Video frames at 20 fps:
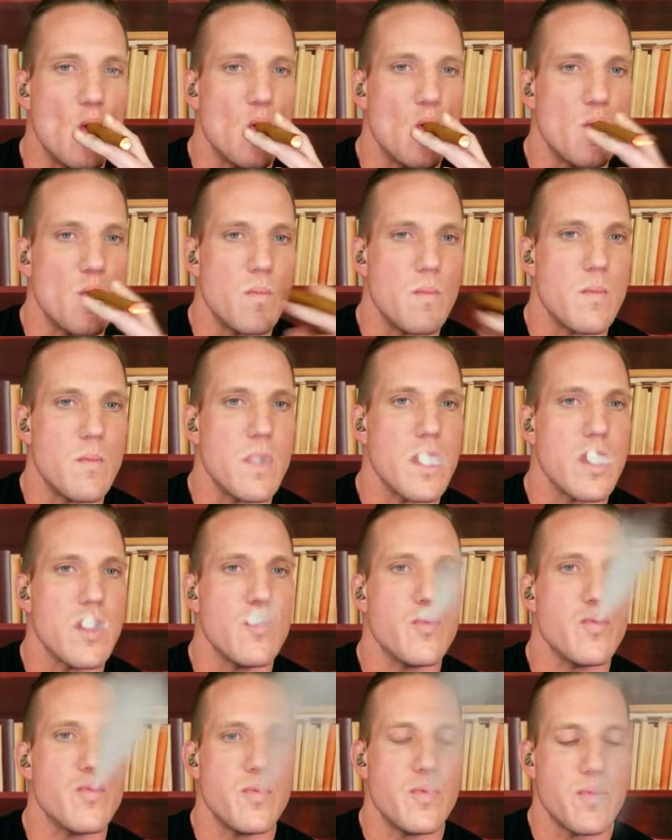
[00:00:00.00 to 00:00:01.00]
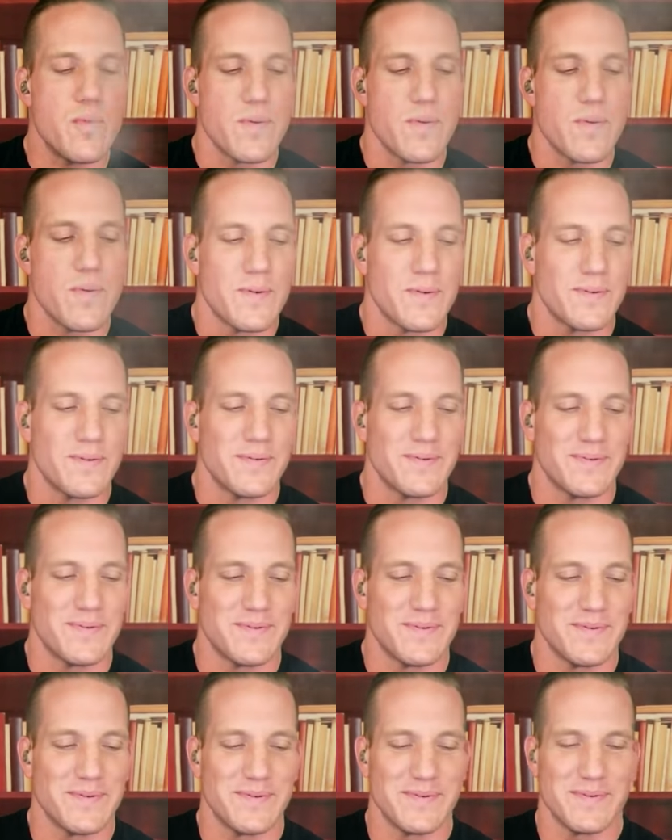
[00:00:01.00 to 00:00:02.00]

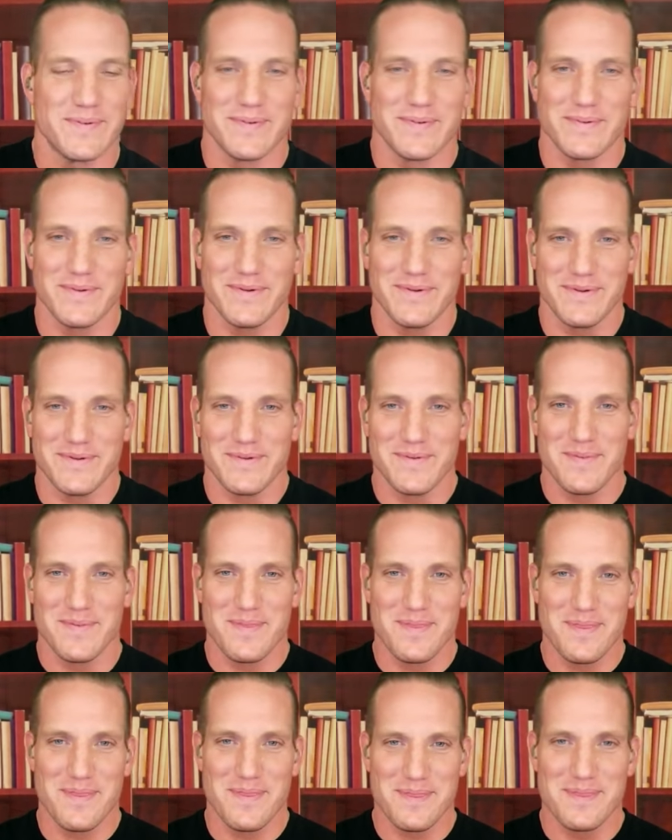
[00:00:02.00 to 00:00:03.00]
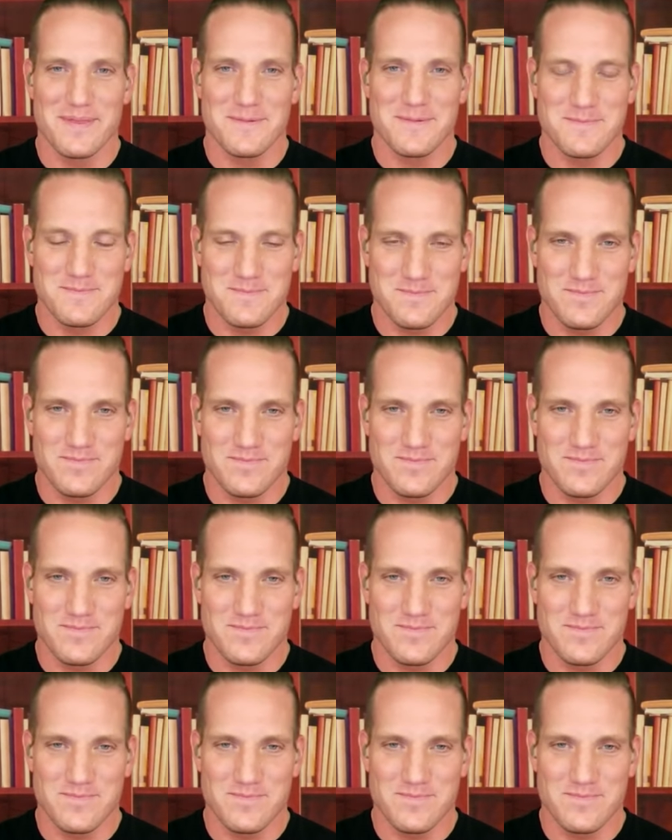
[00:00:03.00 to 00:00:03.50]
This person isn't speaking.